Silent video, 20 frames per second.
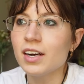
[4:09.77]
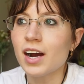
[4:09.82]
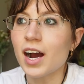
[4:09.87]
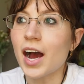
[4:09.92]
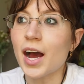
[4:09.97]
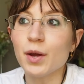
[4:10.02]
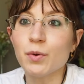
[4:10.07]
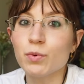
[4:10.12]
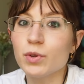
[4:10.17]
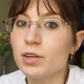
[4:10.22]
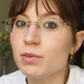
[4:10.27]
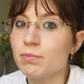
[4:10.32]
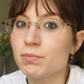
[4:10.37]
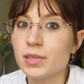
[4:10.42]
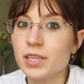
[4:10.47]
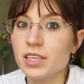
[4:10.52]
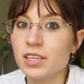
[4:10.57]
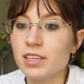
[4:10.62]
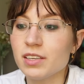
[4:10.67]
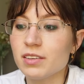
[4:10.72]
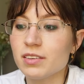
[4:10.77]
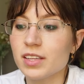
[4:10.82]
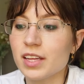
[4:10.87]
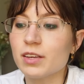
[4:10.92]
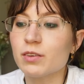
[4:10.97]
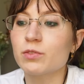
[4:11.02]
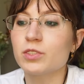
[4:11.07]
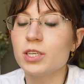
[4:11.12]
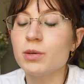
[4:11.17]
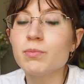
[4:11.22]
I wouldn't be,
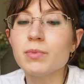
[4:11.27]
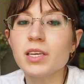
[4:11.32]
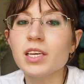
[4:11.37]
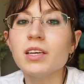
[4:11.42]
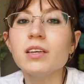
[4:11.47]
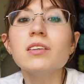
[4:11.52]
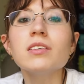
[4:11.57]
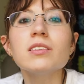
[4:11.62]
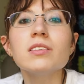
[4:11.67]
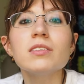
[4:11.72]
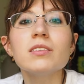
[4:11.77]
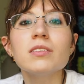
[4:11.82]
like, to me,